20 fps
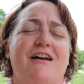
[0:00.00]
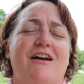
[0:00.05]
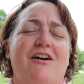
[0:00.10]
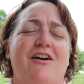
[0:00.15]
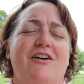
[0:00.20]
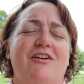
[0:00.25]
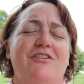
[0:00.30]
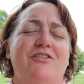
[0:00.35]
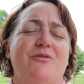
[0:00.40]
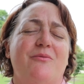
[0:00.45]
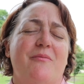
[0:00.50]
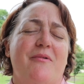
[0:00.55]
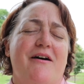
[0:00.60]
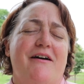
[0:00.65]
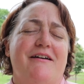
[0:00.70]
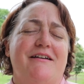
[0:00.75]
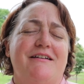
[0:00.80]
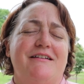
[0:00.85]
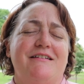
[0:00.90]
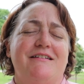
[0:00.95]
on your
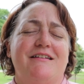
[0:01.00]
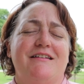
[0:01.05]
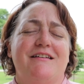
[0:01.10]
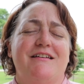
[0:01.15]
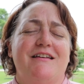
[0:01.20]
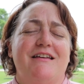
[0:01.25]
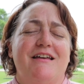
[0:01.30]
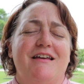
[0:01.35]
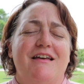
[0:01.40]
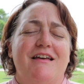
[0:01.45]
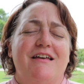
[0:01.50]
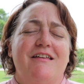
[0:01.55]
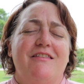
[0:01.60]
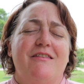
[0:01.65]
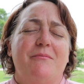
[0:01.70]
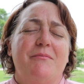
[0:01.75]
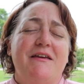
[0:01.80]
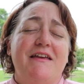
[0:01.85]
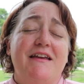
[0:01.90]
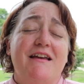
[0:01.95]
mind,
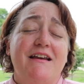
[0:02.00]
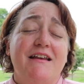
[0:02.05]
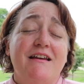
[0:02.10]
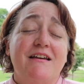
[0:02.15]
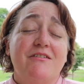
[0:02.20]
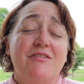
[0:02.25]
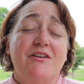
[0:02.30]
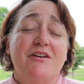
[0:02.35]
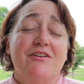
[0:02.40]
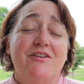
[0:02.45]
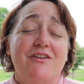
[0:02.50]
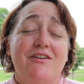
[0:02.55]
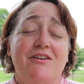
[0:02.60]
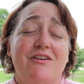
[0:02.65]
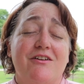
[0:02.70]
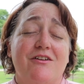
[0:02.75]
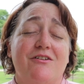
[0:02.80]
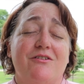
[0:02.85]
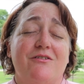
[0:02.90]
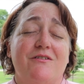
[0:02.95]
the beginning of the good
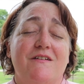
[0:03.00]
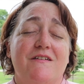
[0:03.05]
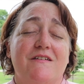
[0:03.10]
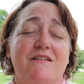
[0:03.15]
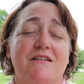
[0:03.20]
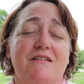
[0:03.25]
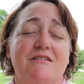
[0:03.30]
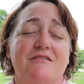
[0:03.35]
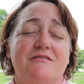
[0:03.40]
news.